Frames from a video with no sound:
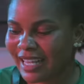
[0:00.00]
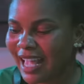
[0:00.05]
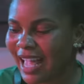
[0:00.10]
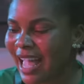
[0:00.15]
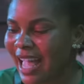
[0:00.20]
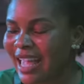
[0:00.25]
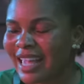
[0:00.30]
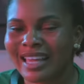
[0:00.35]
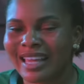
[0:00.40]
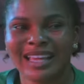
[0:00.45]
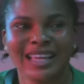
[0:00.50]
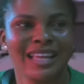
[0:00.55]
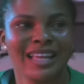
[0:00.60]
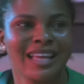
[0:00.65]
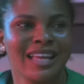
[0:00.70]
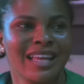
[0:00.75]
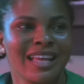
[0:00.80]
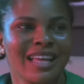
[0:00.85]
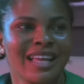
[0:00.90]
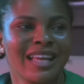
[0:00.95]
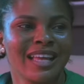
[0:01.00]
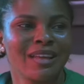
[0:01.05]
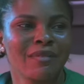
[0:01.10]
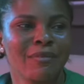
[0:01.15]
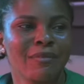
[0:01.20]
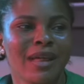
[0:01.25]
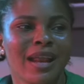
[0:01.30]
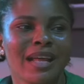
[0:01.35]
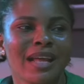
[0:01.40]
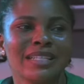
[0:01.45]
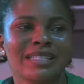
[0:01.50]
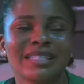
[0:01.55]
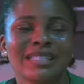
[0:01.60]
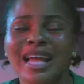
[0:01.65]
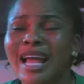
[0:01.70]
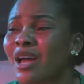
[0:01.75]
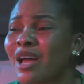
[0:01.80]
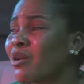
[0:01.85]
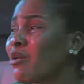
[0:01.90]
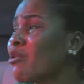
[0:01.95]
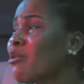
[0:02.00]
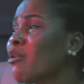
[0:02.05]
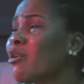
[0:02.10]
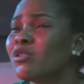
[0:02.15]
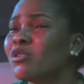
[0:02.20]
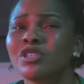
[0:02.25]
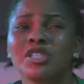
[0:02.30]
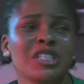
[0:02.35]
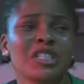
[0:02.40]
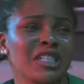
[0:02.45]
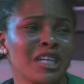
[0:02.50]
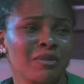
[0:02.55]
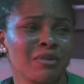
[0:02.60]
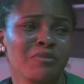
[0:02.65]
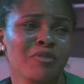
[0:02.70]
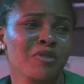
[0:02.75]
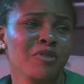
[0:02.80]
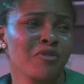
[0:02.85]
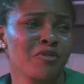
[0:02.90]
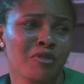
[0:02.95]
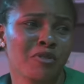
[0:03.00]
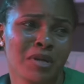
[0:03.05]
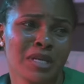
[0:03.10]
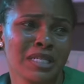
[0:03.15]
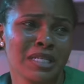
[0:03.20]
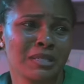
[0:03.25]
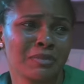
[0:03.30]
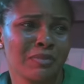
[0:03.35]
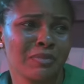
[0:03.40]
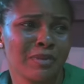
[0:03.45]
Hi. Be like, say, I don't come shame you for this